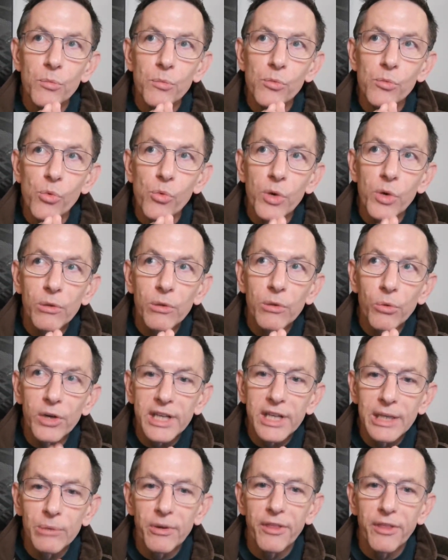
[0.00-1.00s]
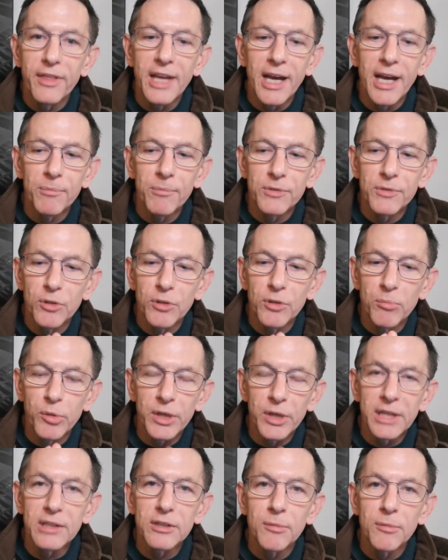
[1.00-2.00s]
we're working with them to
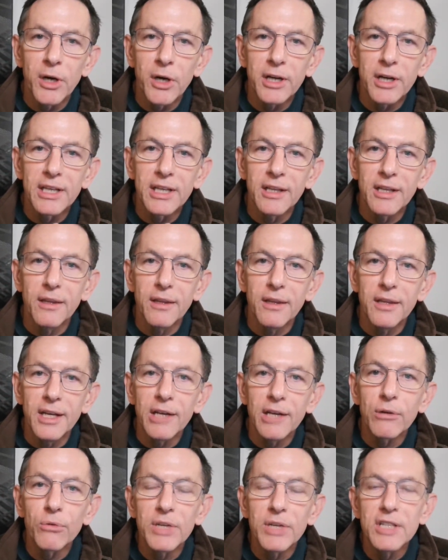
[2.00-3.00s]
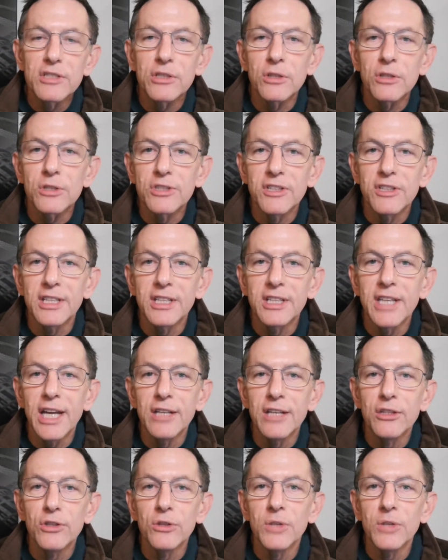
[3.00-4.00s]
bring to market their research that they
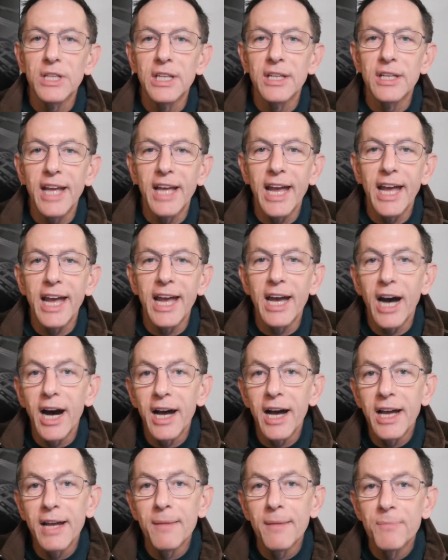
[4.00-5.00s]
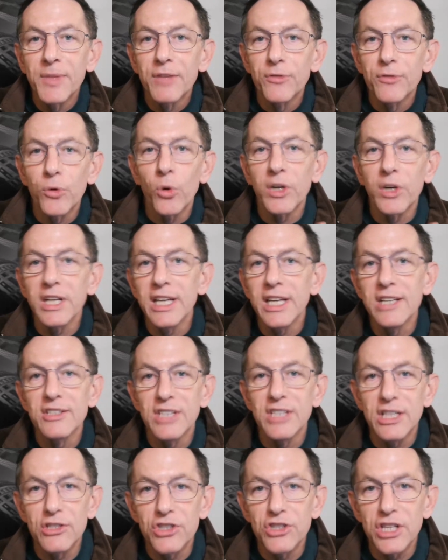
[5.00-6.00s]
do in AI for
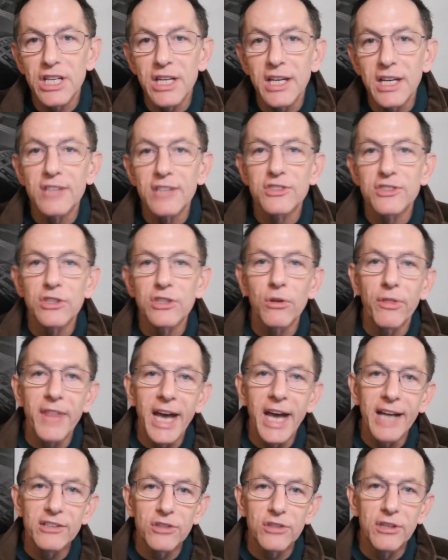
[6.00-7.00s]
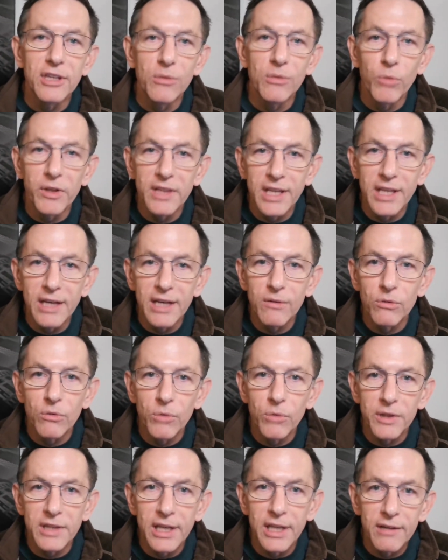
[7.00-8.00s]
ECG. And so that what
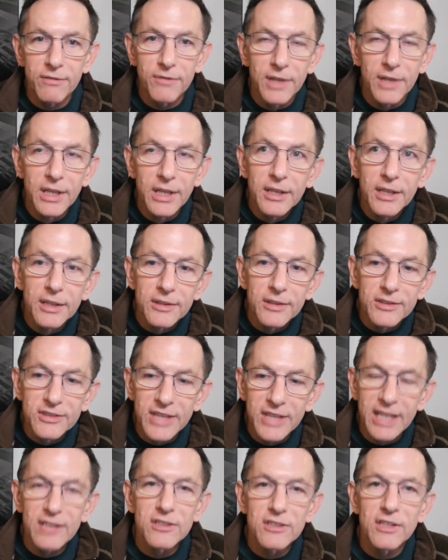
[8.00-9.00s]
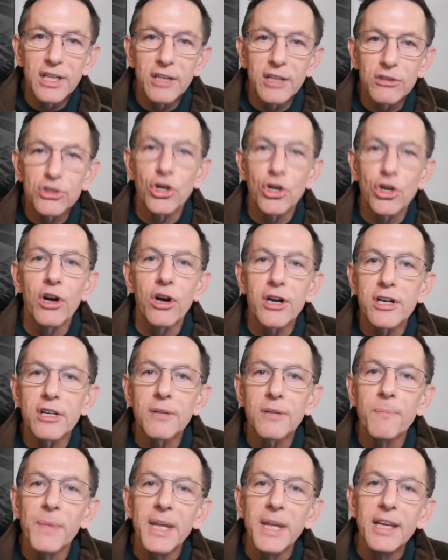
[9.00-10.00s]
they've set as their
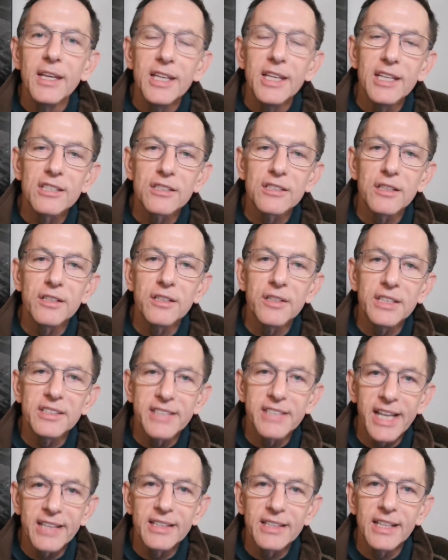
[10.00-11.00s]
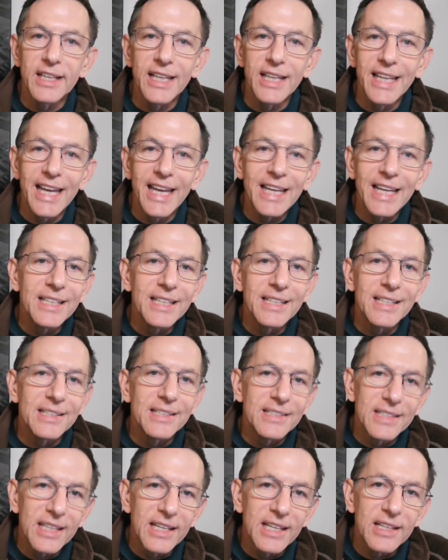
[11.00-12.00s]
charter is to detect latent
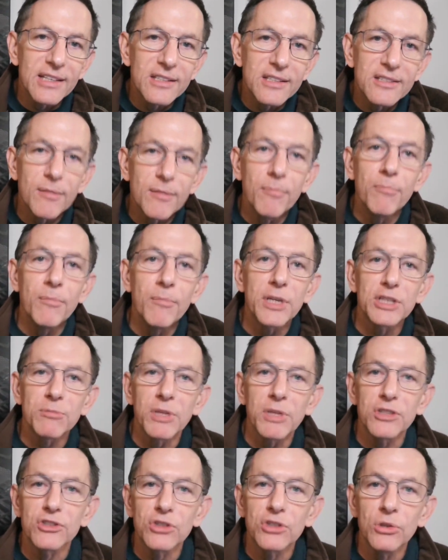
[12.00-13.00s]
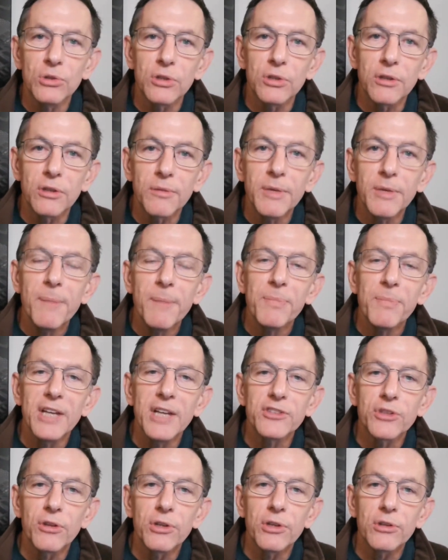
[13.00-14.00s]
disease much sooner.
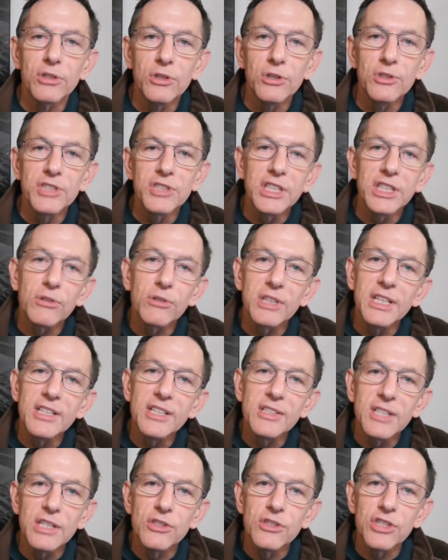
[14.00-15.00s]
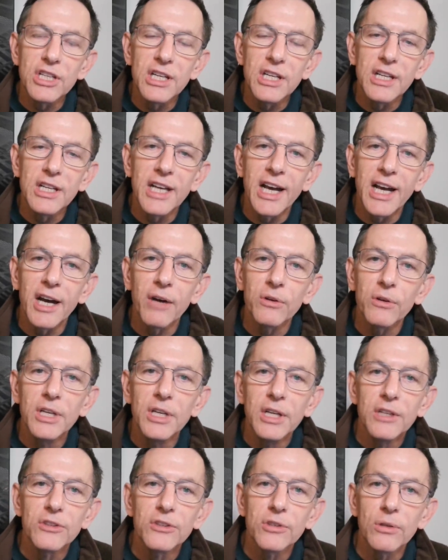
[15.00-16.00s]
And so they're using your ECG now
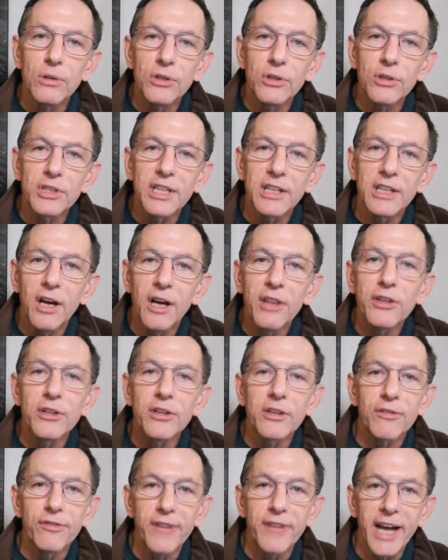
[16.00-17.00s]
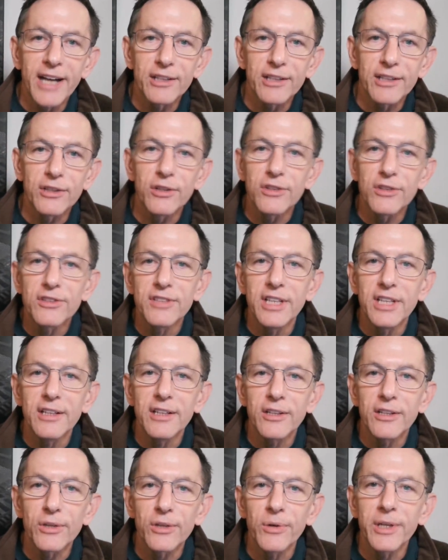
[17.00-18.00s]
to look at other factors that
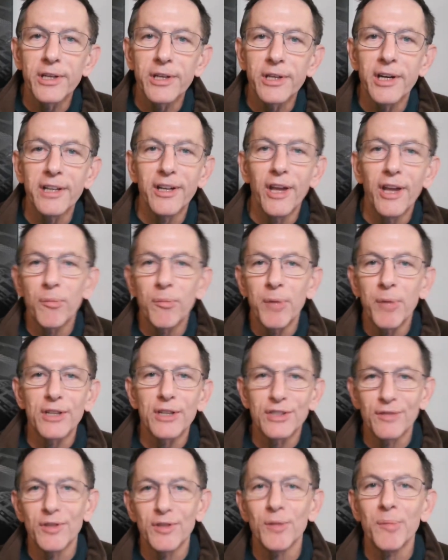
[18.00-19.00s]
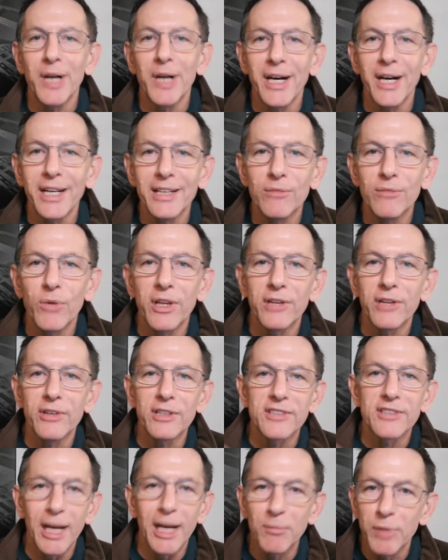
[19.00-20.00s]
are going on, other parts of your body, whether
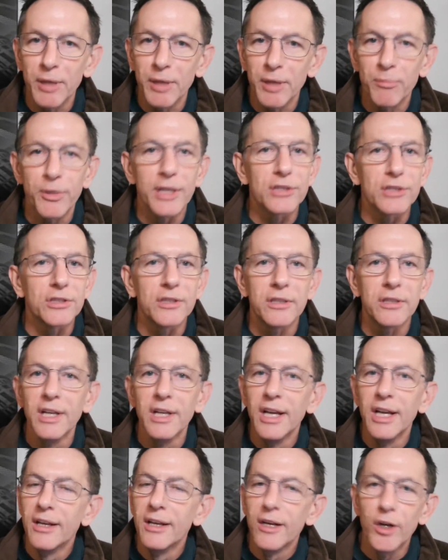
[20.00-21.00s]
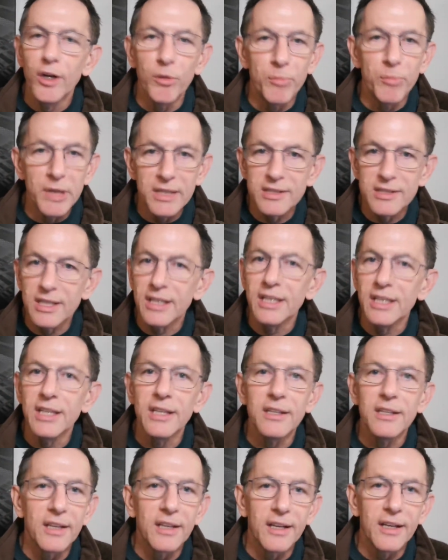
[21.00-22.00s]
it's high blood pressure,
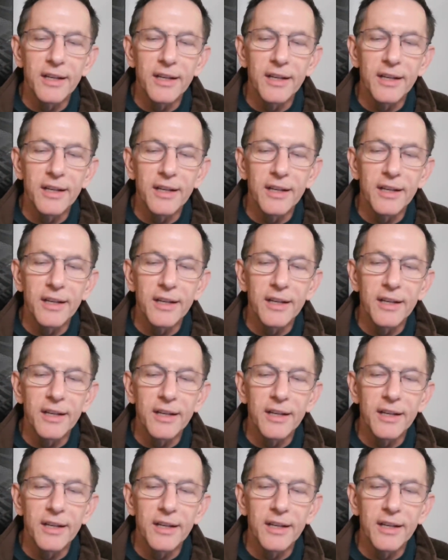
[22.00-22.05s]
obesity,